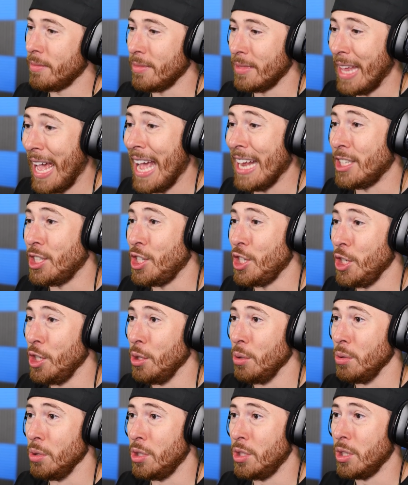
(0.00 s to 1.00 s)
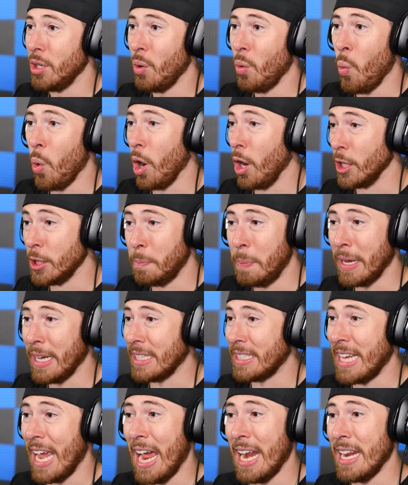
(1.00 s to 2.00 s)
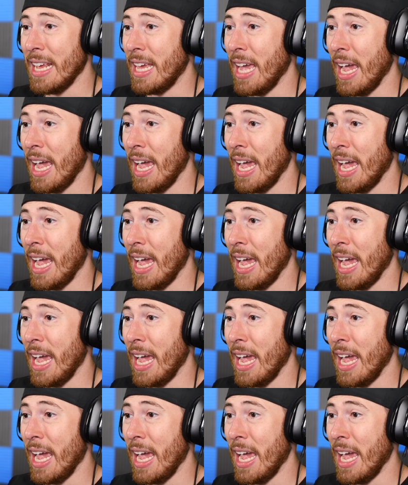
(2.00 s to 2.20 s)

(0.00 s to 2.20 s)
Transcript: That's huge. World's biggest candy